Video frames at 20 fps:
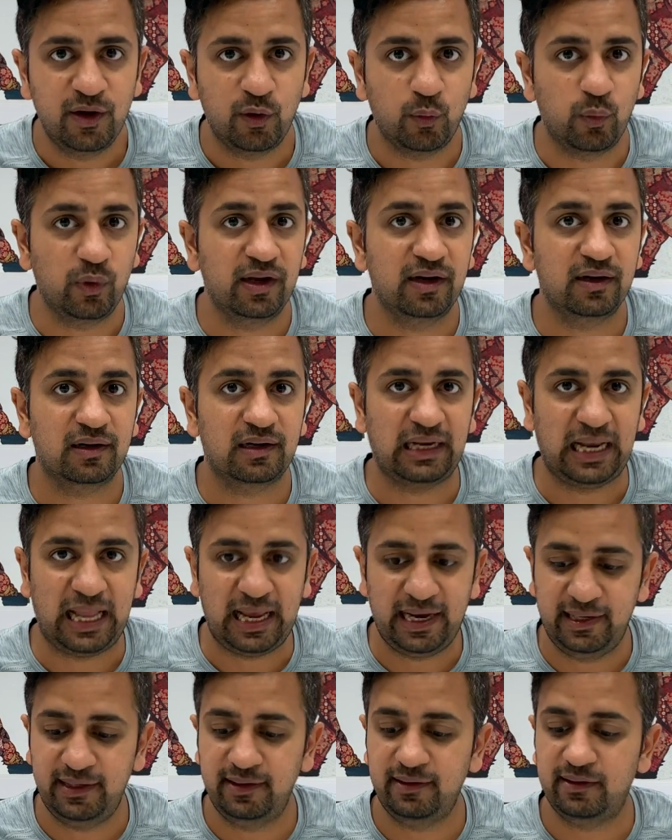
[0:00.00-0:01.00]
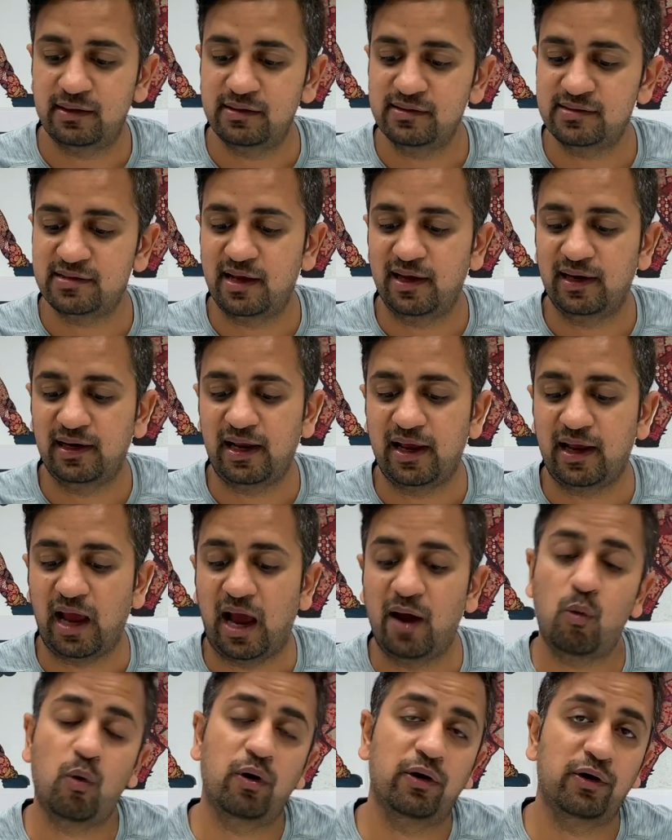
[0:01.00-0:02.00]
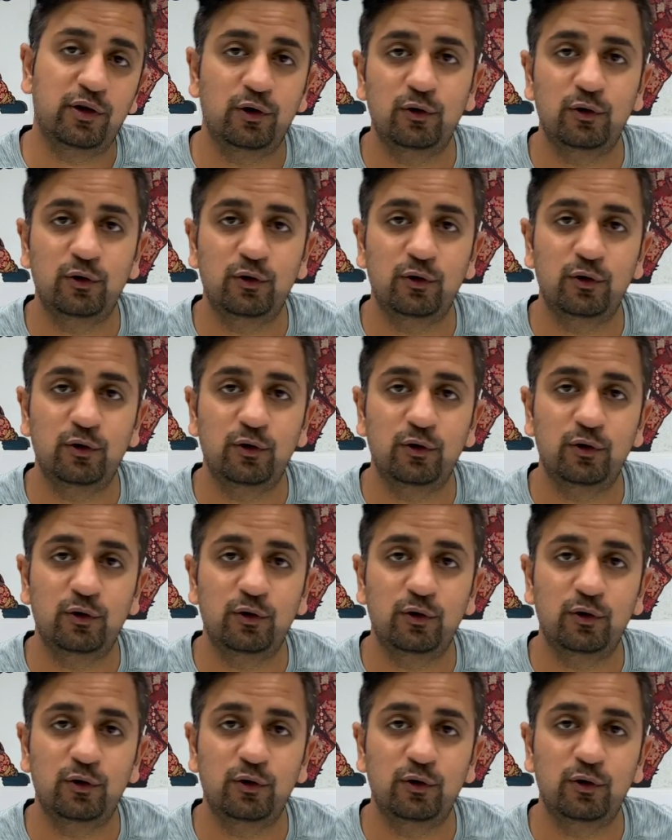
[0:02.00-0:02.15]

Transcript: where client is saying like, I want to